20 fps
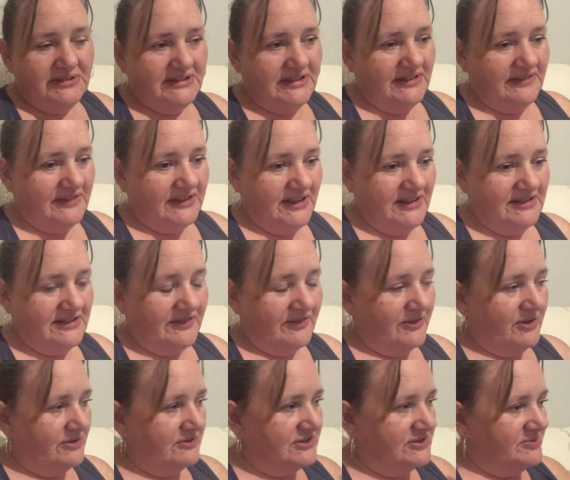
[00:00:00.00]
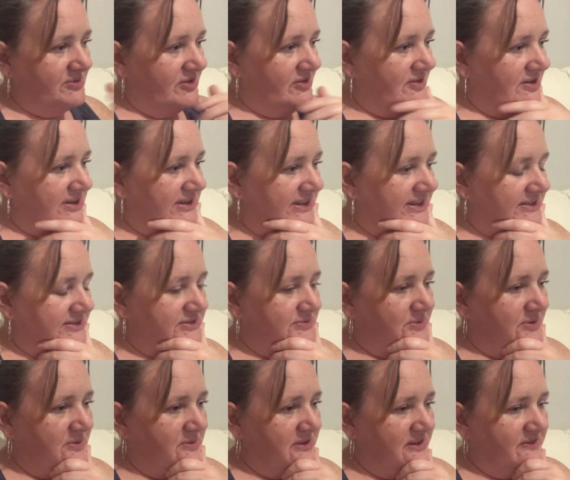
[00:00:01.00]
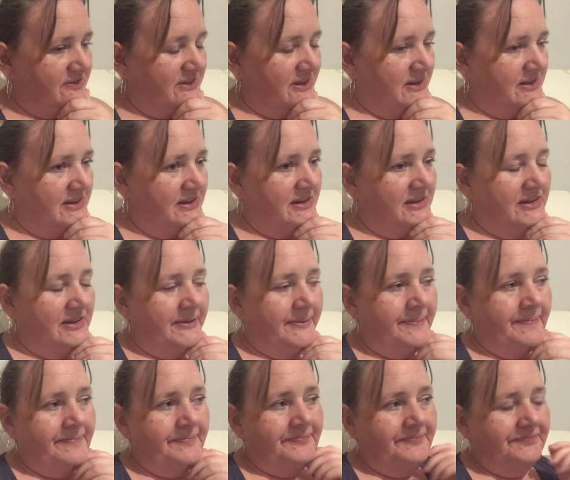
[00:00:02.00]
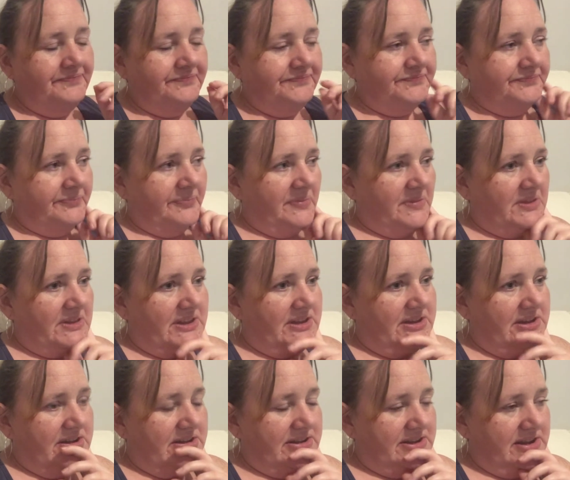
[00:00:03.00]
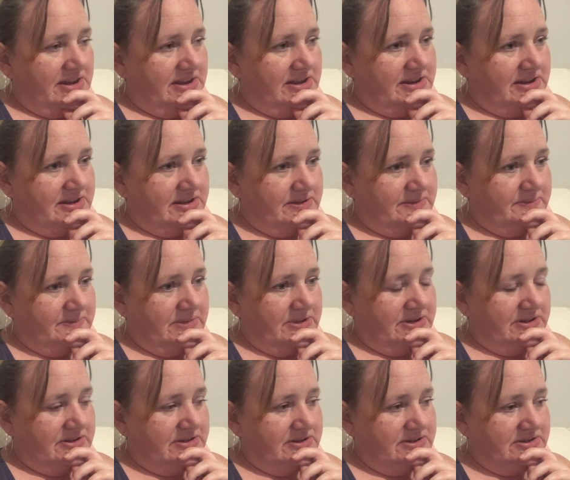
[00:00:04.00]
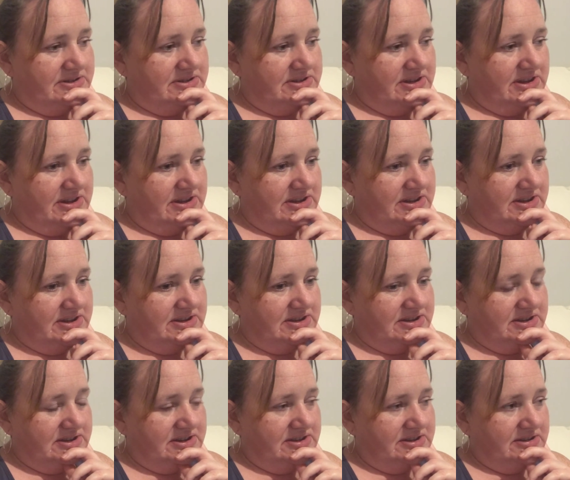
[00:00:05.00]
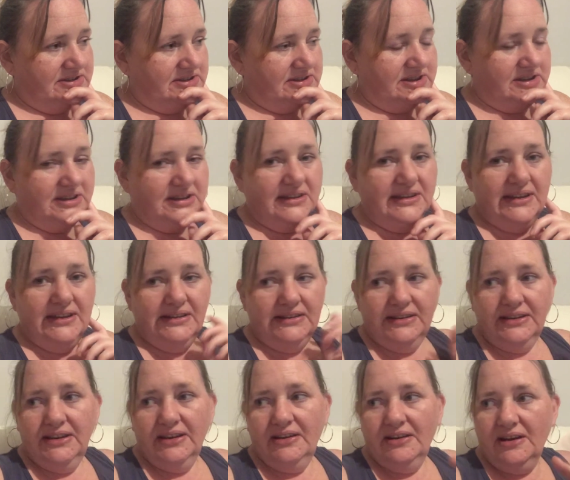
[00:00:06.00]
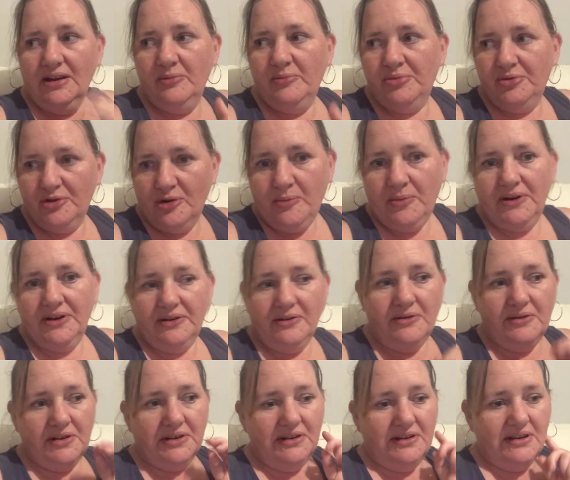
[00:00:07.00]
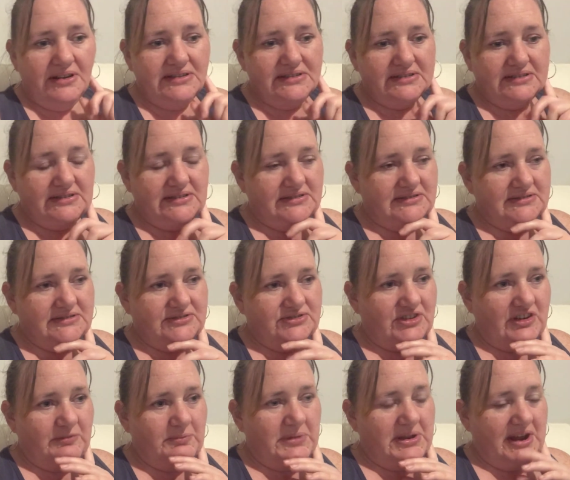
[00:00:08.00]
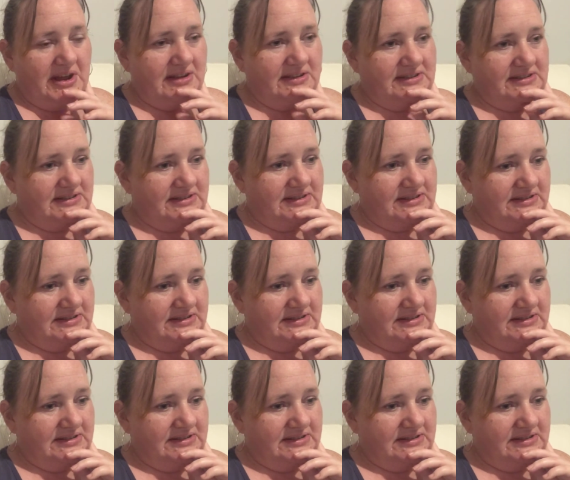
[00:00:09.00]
the kittens have gone tomorrow evening. And then, yeah, get in here like properly organised because it's driving me nuts.